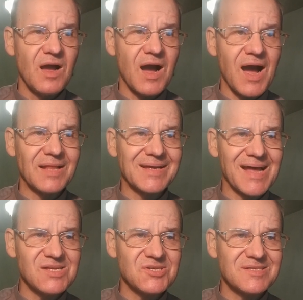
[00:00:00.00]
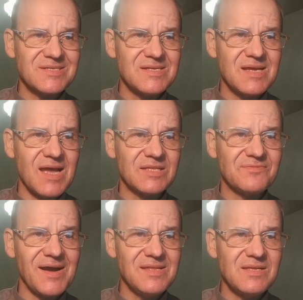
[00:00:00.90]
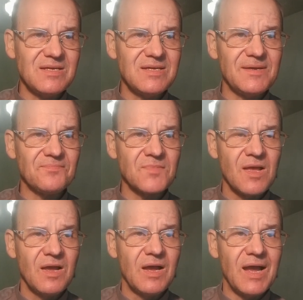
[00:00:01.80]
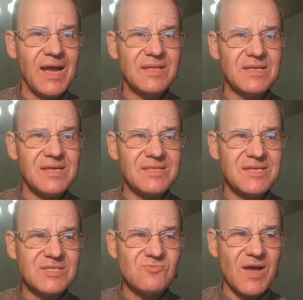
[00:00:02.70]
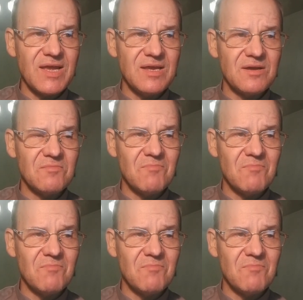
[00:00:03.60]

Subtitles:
unconsciously and finally, and in this way,